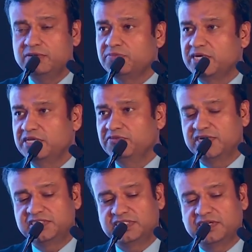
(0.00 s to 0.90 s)
but he
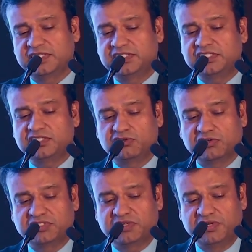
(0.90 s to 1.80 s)
worked 6 out of
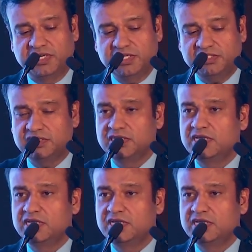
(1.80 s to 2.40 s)
7 days.